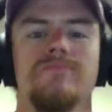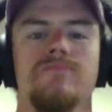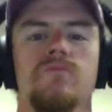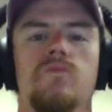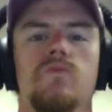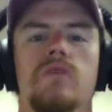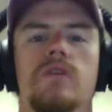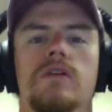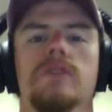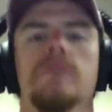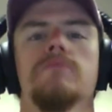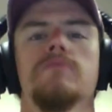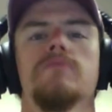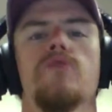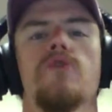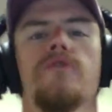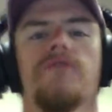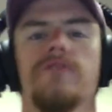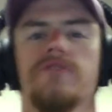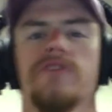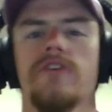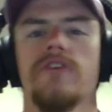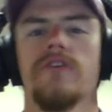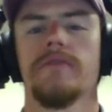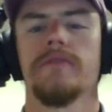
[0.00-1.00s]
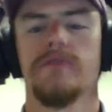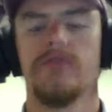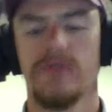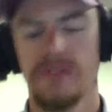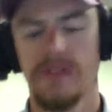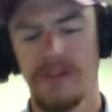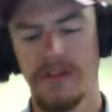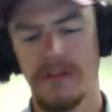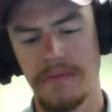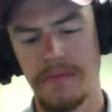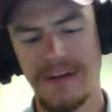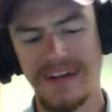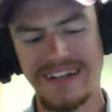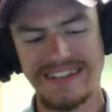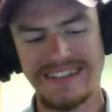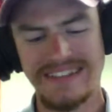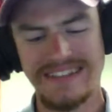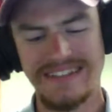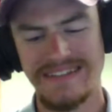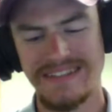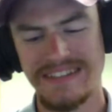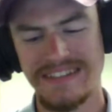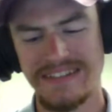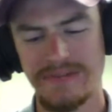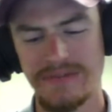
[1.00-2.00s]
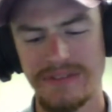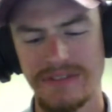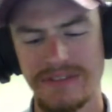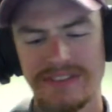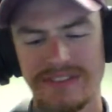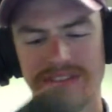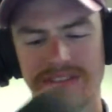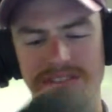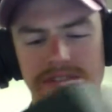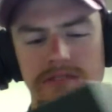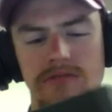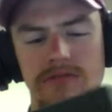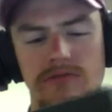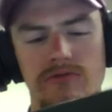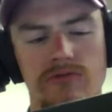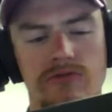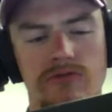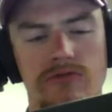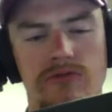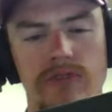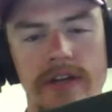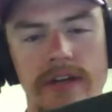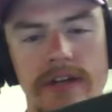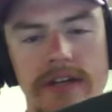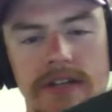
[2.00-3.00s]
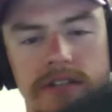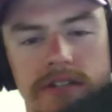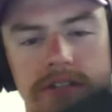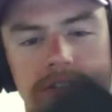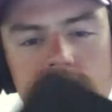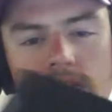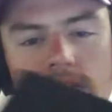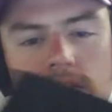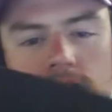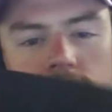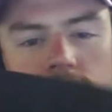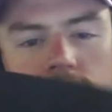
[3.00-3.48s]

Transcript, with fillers: Welcome Morpheus Army to another unboxing of this month's Loot Crate.